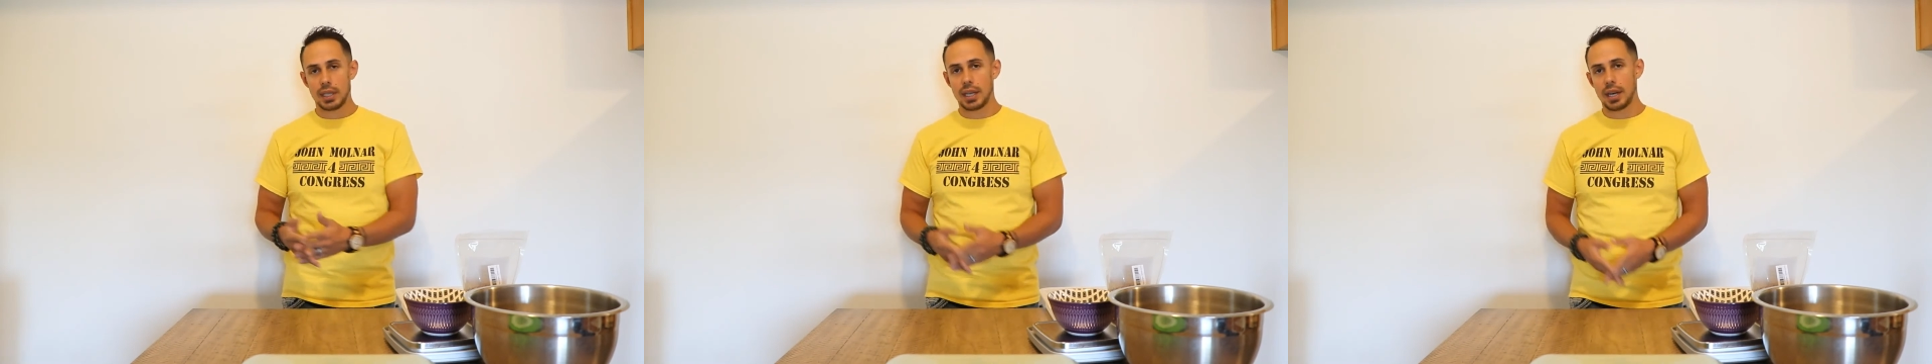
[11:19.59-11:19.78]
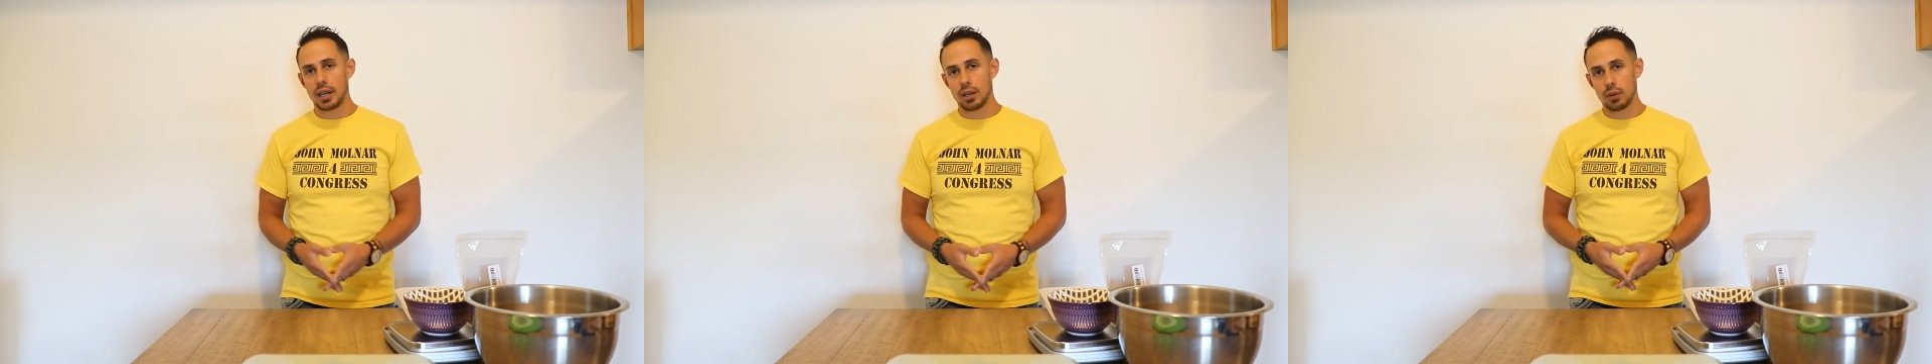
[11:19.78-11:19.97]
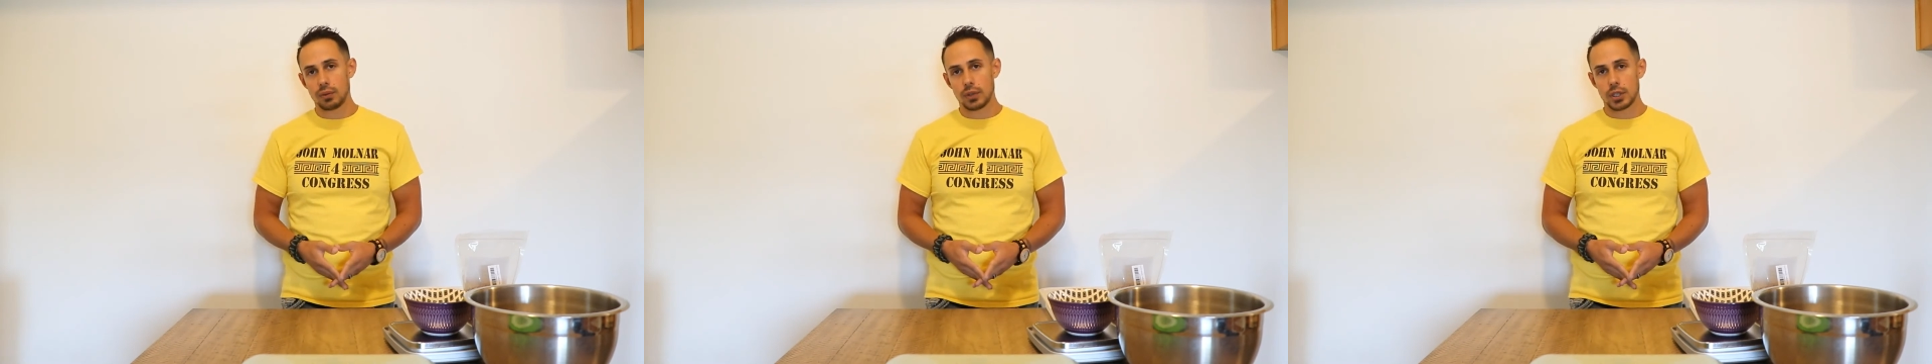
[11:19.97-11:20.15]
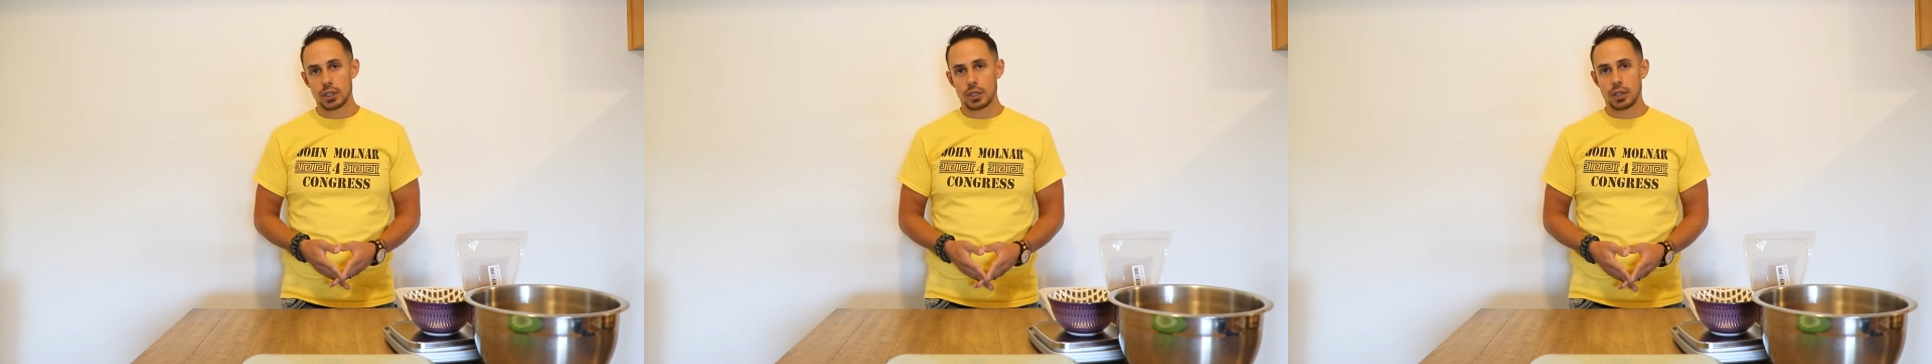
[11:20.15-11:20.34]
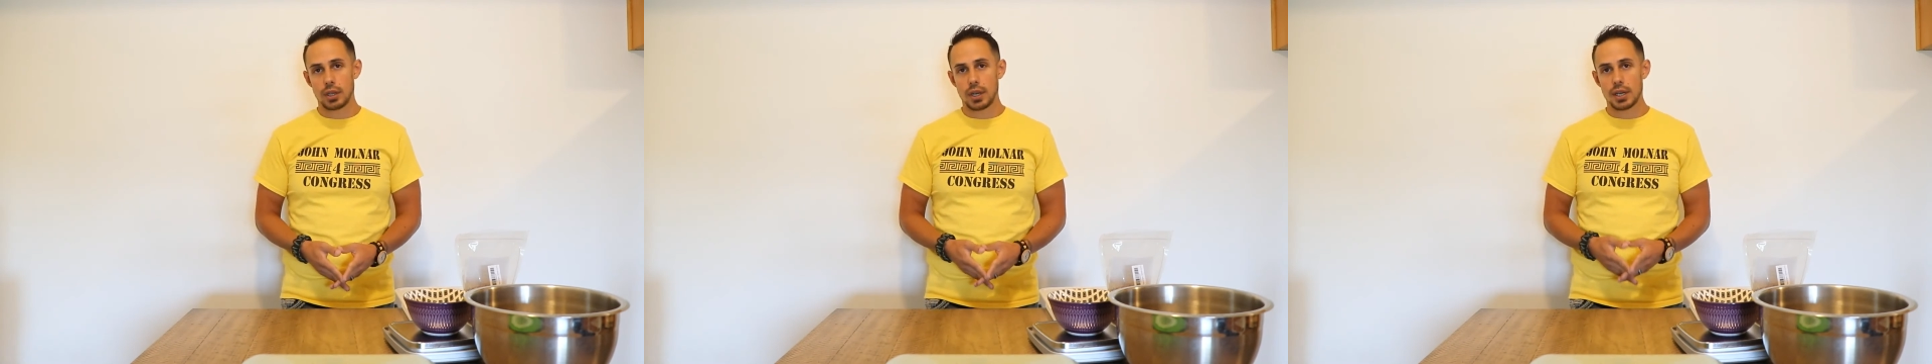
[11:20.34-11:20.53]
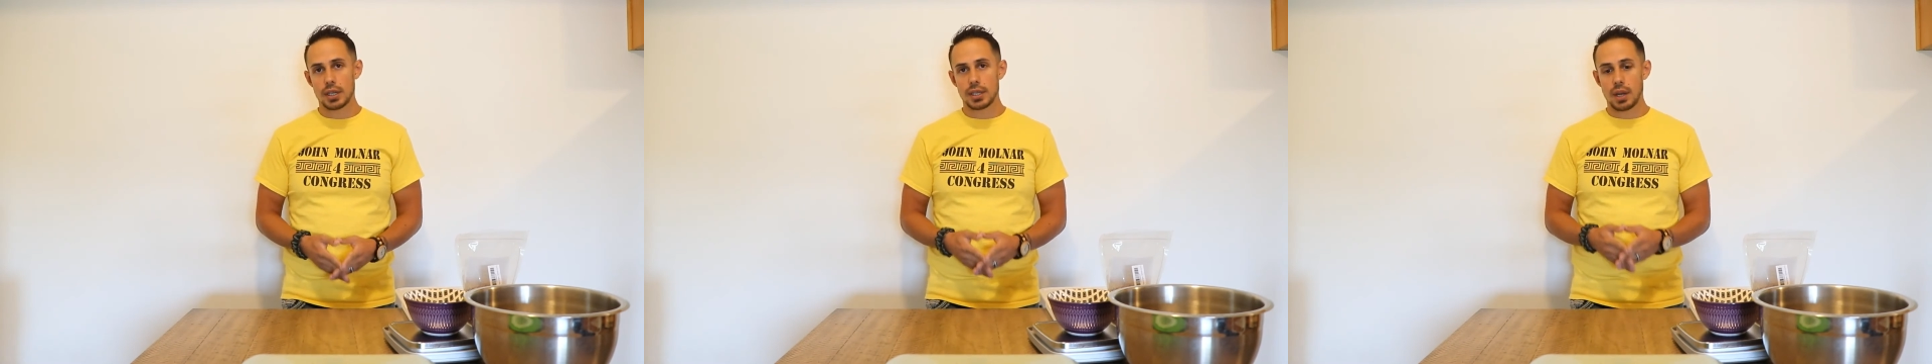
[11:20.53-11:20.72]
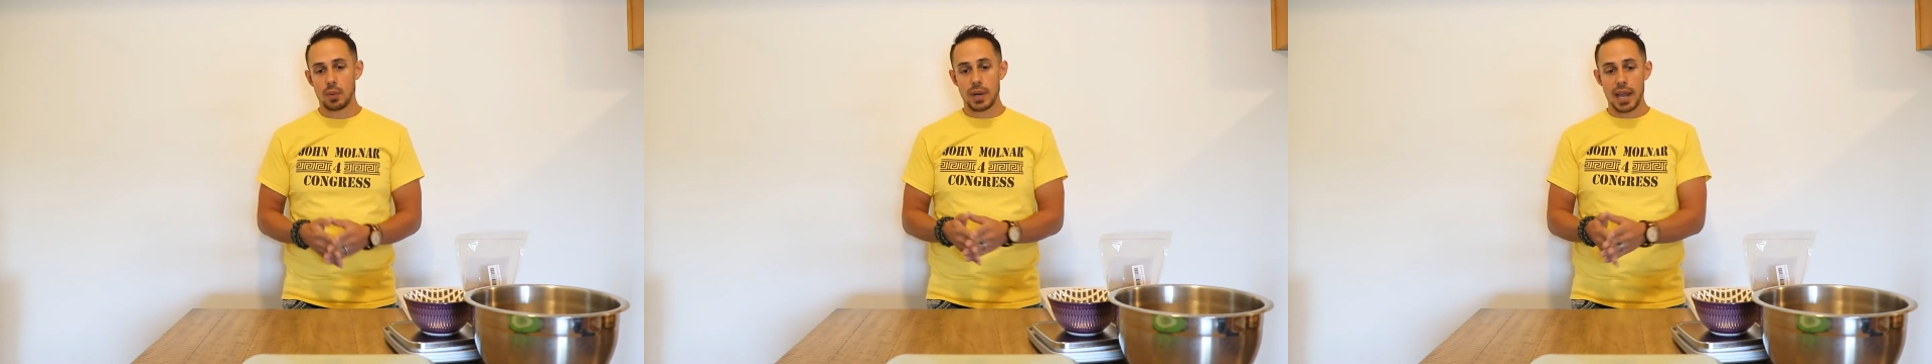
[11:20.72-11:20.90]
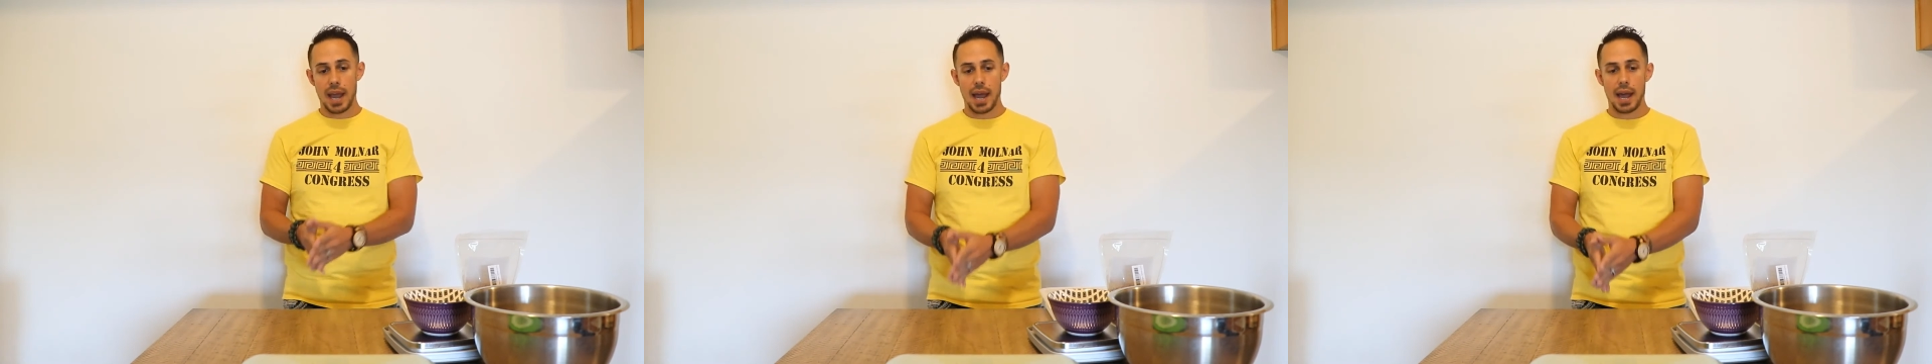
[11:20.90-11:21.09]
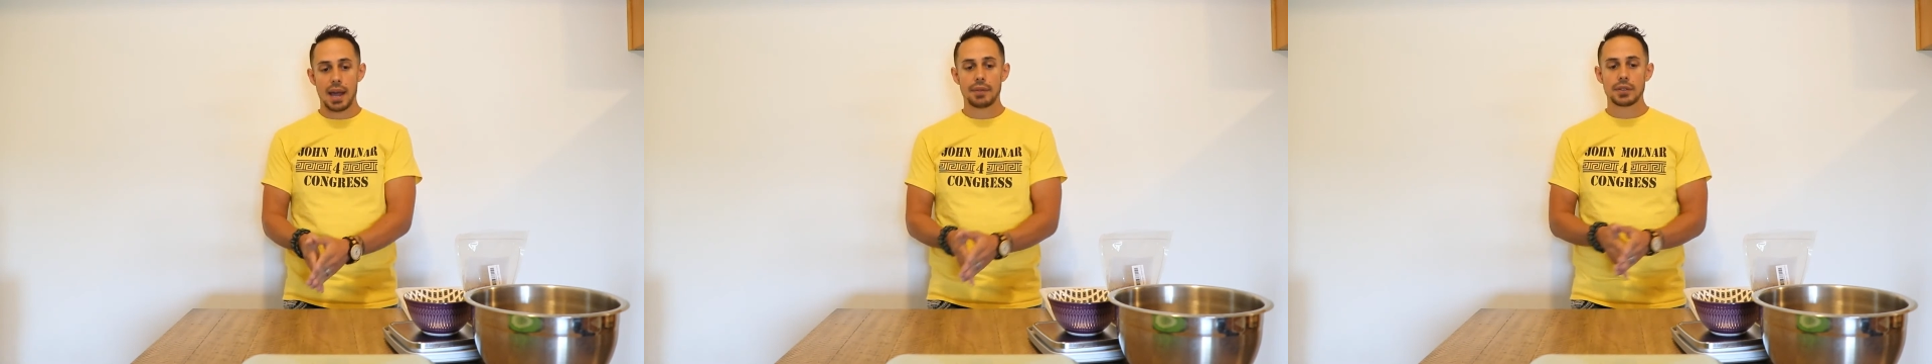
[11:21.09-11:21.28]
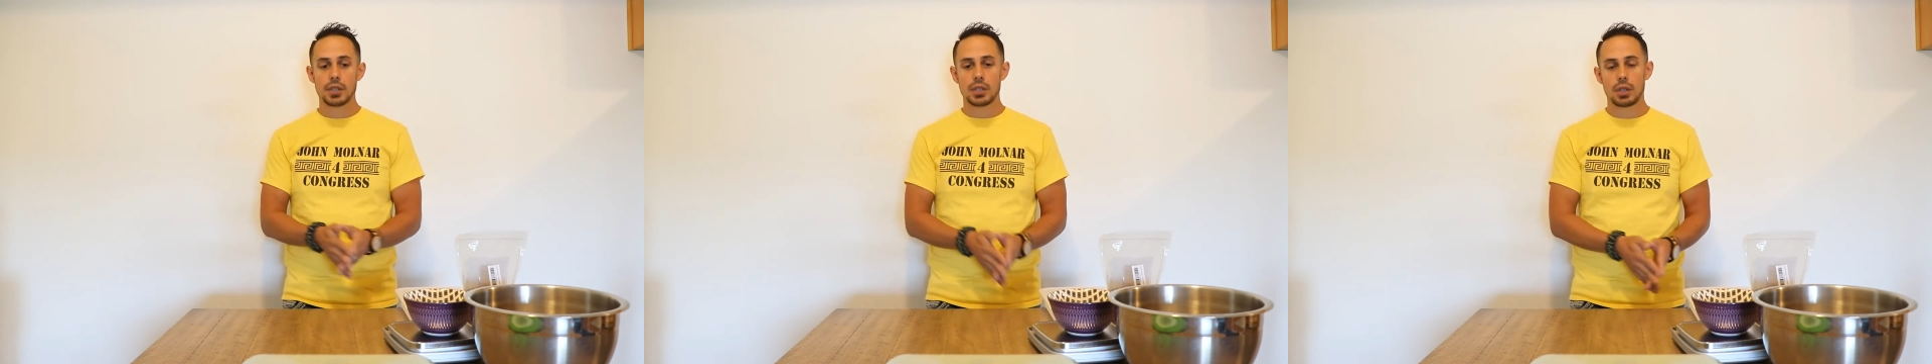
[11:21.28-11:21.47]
that I know for sure is that we have to